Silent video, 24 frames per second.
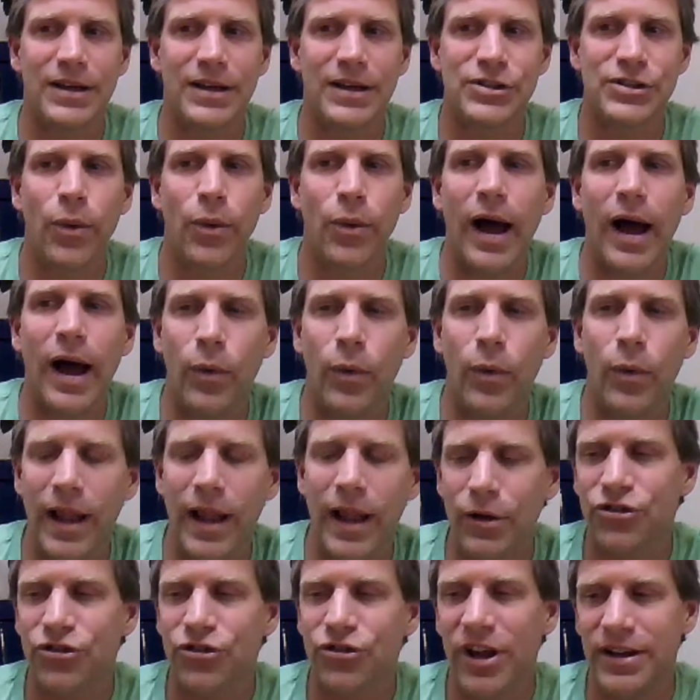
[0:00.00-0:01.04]
so while
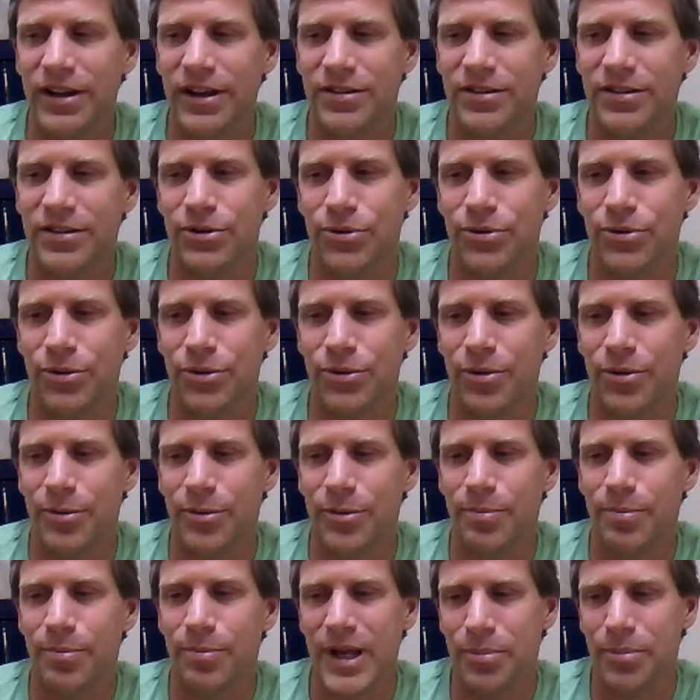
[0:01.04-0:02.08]
I'll say to
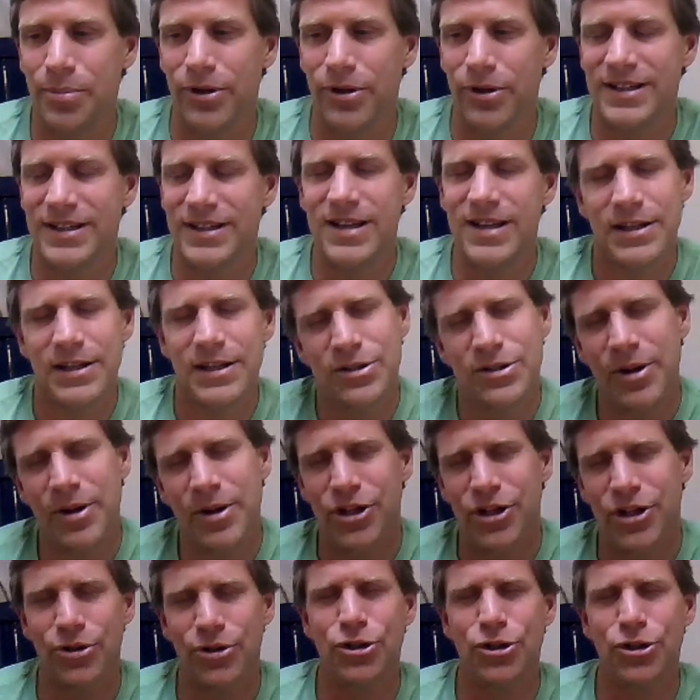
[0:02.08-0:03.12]
people, it's not so
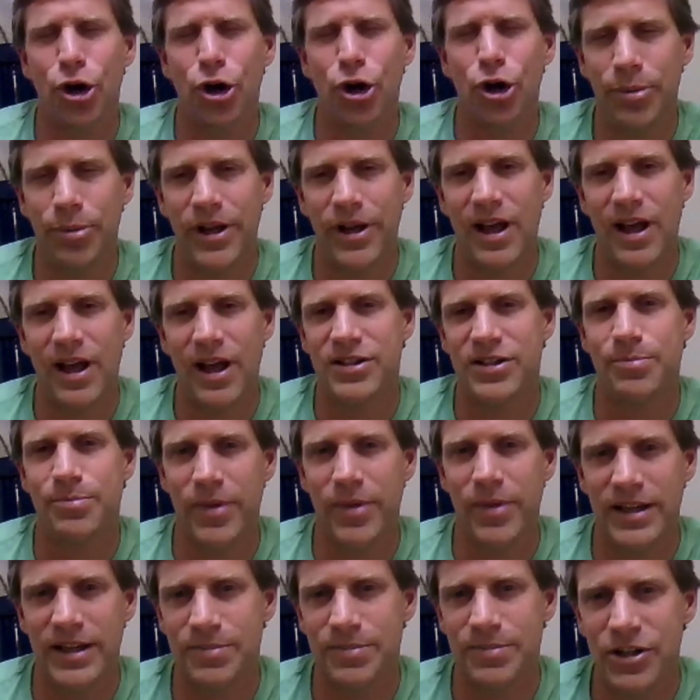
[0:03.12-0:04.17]
much a utopia as,
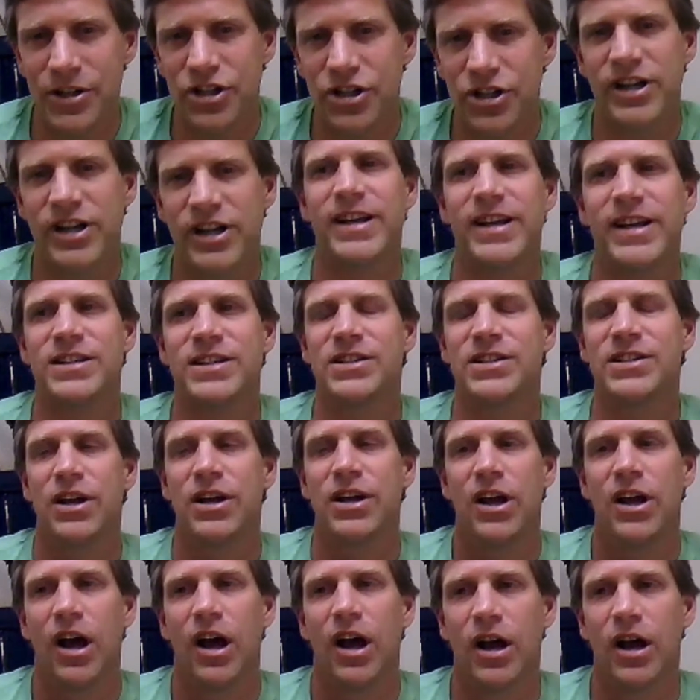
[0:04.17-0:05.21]
as much as it is
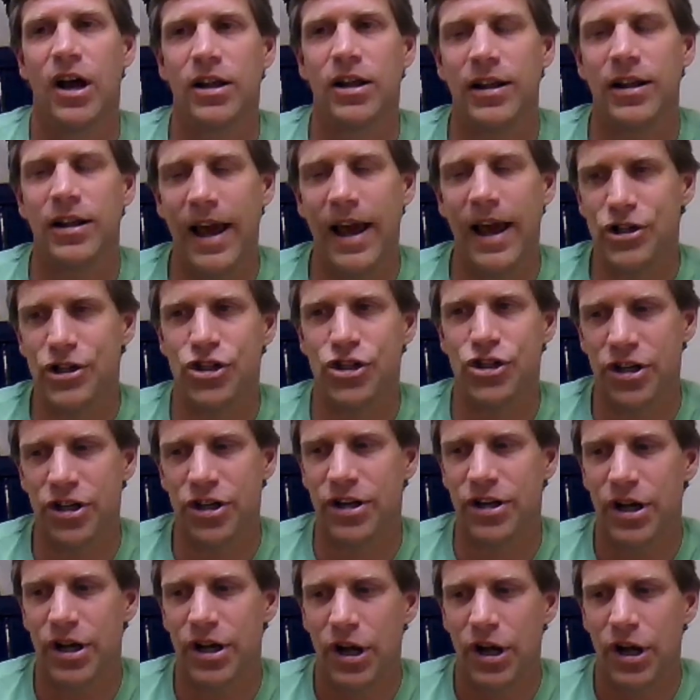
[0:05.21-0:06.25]
a
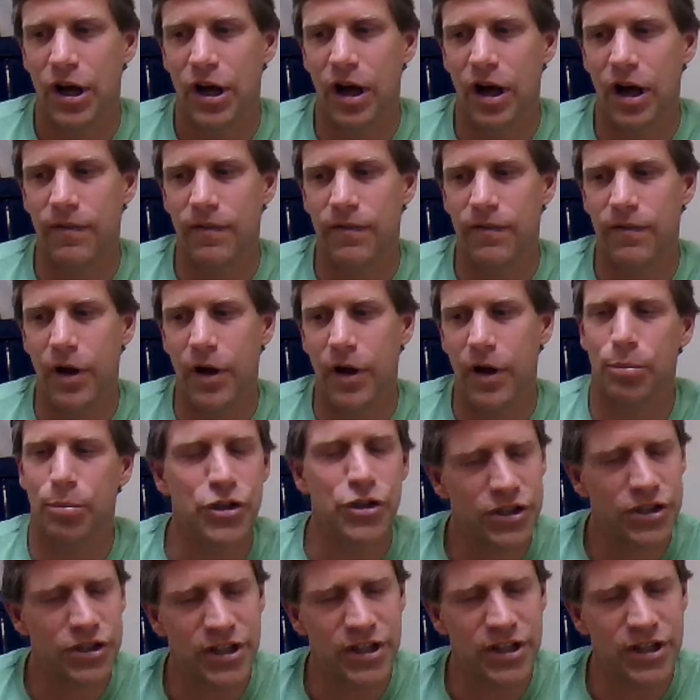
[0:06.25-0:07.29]
collection of
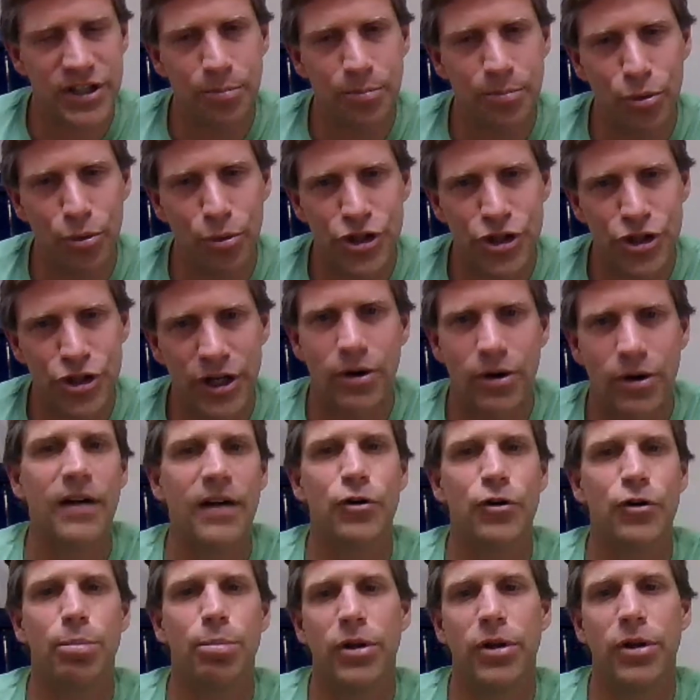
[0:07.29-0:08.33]
just a simple
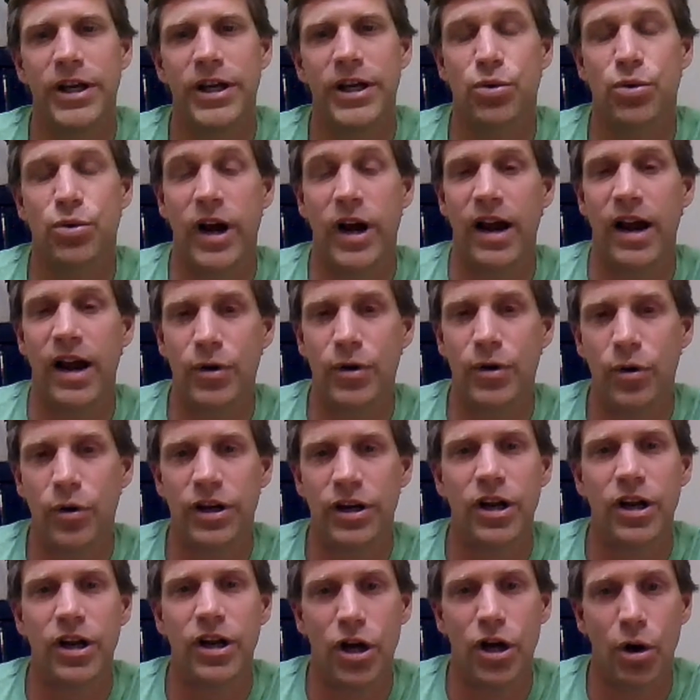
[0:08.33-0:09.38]
geographical place where everyone
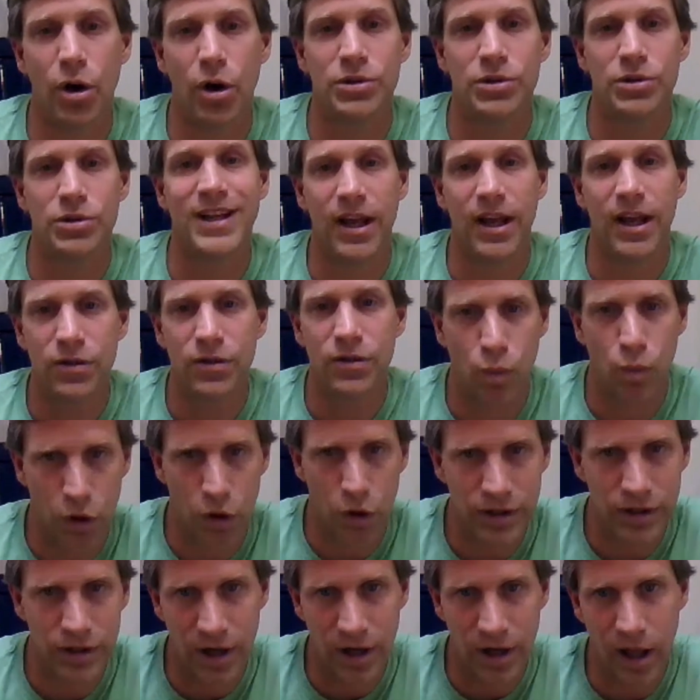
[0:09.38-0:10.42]
can go to get the
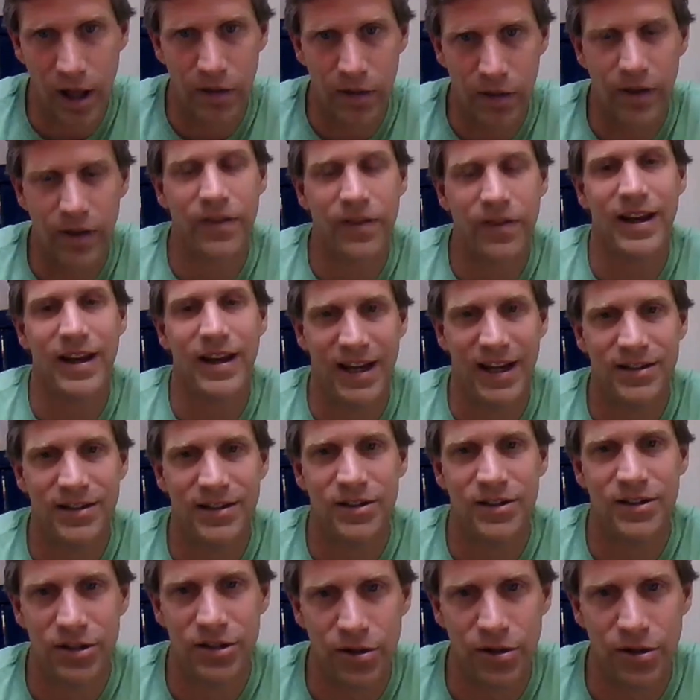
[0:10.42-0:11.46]
work done that they need
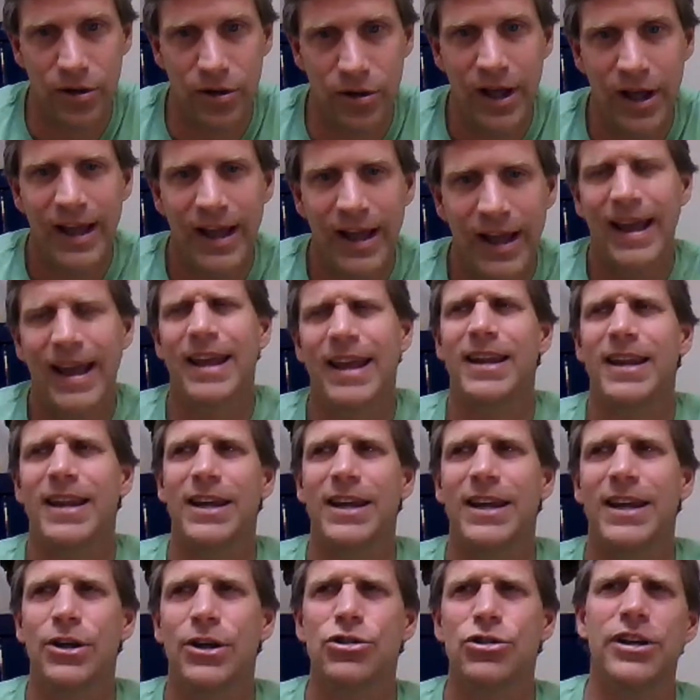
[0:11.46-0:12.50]
to do. And
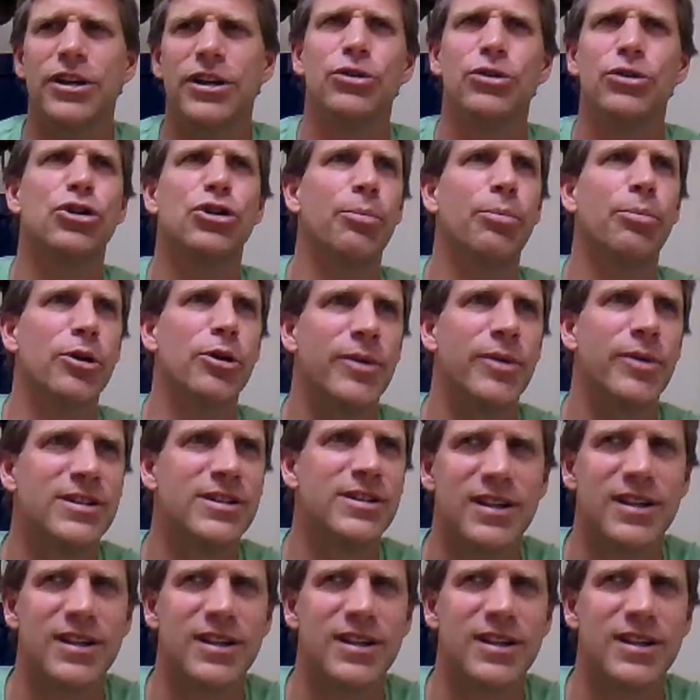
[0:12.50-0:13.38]
usually utopia means